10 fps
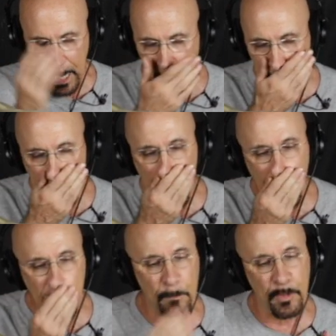
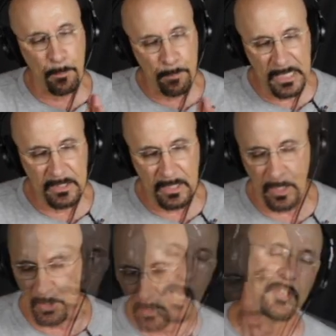And the B
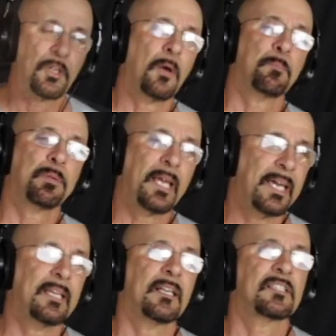section, so I'll
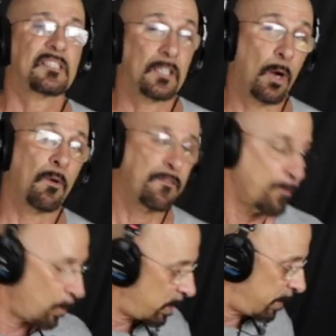play it slower
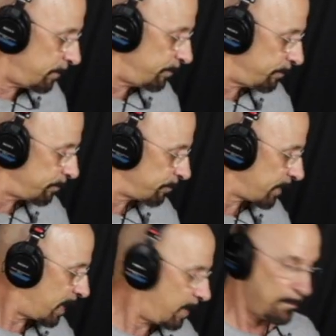for you,
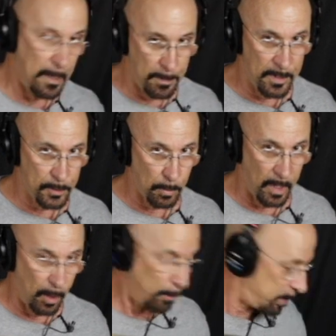and maybe this will
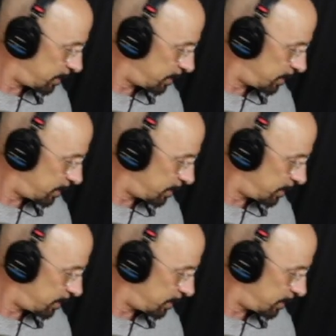help.